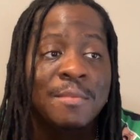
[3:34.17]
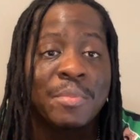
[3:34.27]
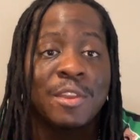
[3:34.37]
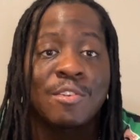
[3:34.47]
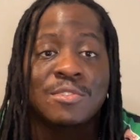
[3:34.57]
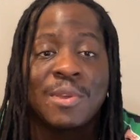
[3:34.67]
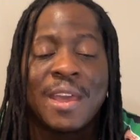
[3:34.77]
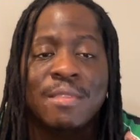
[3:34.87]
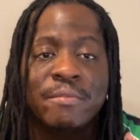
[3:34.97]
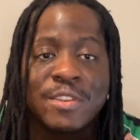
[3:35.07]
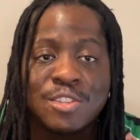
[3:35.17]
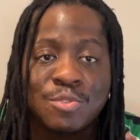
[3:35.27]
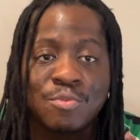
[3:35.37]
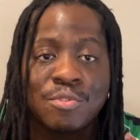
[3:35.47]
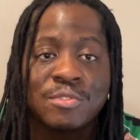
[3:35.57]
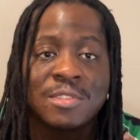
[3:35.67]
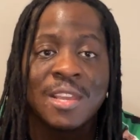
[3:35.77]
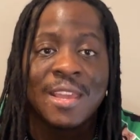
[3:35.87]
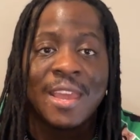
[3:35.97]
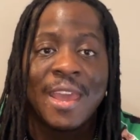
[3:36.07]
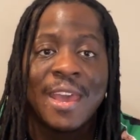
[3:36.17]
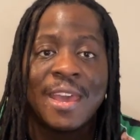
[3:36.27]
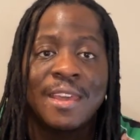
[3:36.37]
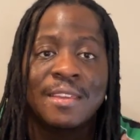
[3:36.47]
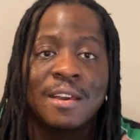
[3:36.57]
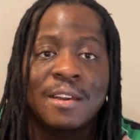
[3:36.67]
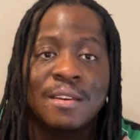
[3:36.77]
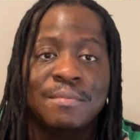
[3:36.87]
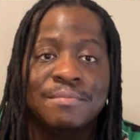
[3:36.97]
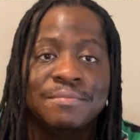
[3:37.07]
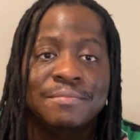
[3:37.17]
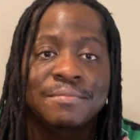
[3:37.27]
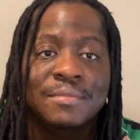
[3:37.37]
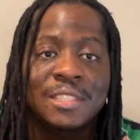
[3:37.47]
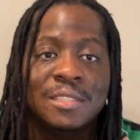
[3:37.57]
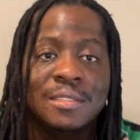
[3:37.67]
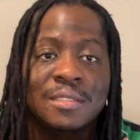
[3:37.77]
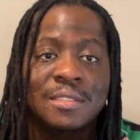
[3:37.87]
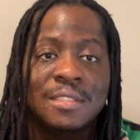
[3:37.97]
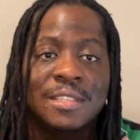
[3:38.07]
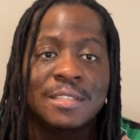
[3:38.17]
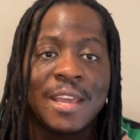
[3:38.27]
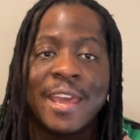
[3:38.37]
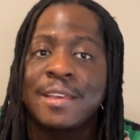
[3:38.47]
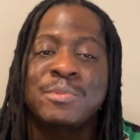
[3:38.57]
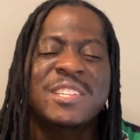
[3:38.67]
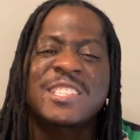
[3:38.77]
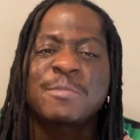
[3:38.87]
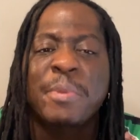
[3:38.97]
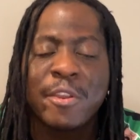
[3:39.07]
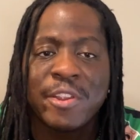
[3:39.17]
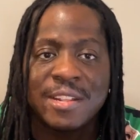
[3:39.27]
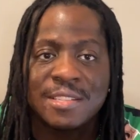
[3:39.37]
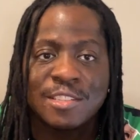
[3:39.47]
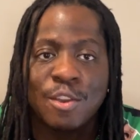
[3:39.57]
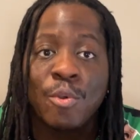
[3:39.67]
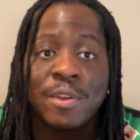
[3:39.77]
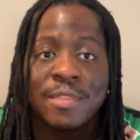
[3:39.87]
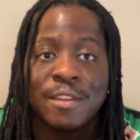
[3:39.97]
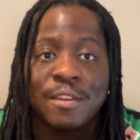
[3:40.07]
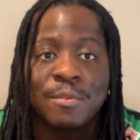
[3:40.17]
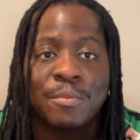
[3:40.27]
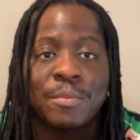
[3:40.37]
But it also had the visuals. It was an experience just going there.